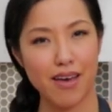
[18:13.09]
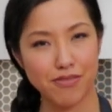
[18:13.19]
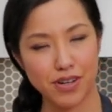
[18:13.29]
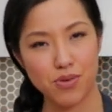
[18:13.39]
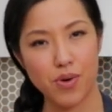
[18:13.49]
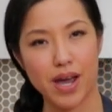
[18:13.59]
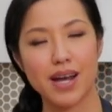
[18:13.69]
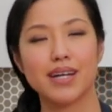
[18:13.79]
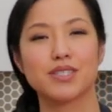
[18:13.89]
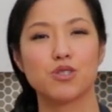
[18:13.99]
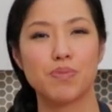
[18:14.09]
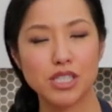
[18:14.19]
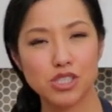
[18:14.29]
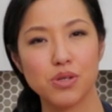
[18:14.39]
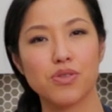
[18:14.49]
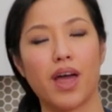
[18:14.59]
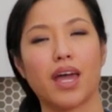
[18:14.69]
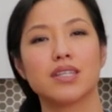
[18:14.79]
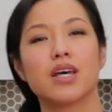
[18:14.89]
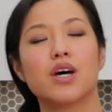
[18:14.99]
everywhere. A special
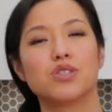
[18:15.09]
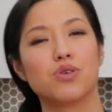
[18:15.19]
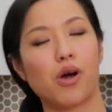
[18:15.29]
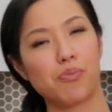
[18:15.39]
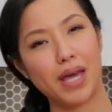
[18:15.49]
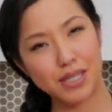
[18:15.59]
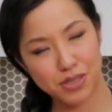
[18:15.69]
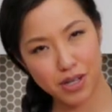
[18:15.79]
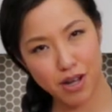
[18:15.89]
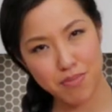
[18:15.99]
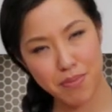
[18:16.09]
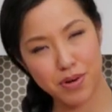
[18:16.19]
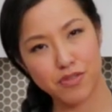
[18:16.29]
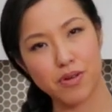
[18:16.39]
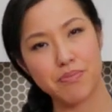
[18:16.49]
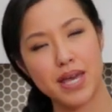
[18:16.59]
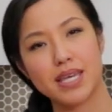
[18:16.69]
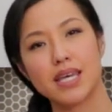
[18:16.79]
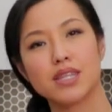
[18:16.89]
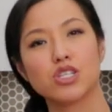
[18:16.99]
thanks to our Patreon member for
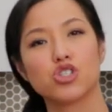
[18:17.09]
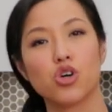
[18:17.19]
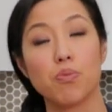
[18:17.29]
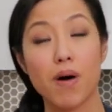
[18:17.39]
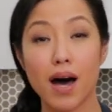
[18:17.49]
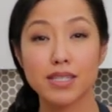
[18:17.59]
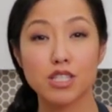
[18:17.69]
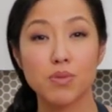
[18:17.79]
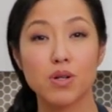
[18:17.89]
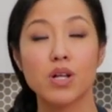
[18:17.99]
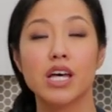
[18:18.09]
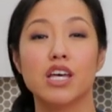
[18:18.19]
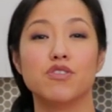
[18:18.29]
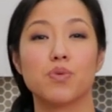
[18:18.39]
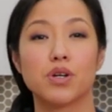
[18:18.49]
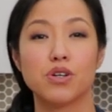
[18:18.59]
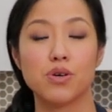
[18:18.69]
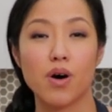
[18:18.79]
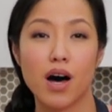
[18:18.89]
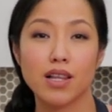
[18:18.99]
making this show possible. If you want to
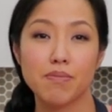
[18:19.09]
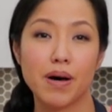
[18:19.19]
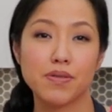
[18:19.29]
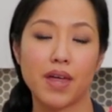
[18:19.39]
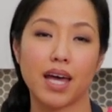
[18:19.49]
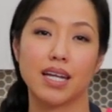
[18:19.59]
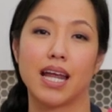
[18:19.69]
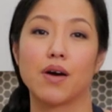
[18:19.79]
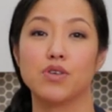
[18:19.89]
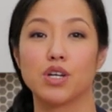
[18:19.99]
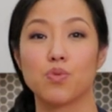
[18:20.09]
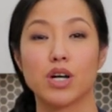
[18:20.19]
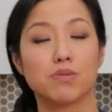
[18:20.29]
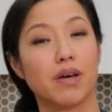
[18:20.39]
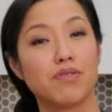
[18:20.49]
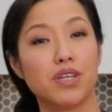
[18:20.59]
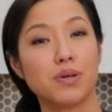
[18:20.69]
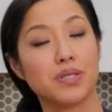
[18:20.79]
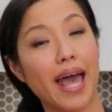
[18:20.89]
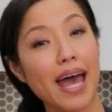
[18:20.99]
know all about that and how you can watch my
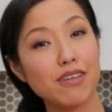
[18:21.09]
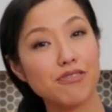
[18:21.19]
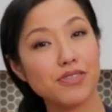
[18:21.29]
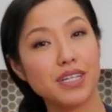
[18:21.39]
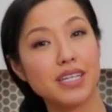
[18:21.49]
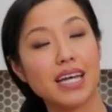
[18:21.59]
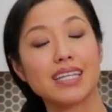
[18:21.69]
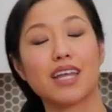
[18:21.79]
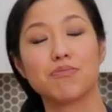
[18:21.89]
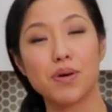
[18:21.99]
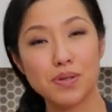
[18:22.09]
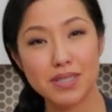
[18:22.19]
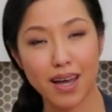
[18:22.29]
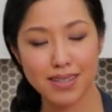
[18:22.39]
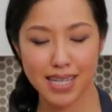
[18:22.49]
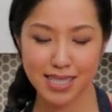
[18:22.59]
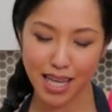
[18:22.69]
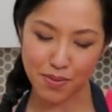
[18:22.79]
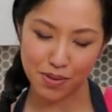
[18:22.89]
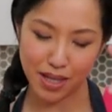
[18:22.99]
videos ad-free and get bonus
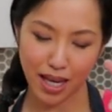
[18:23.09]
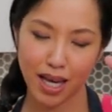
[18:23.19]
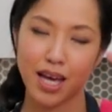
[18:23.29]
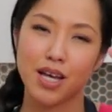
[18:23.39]
content, I will link